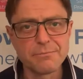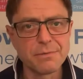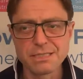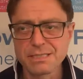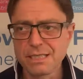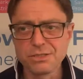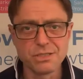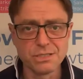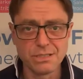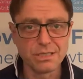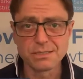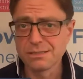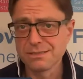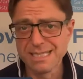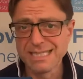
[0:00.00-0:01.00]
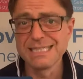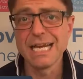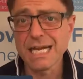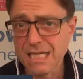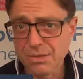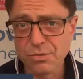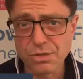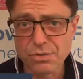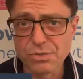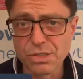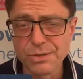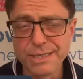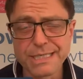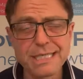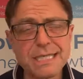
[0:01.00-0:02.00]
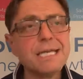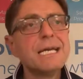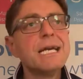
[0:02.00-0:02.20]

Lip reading: essentially does exactly what you're doing.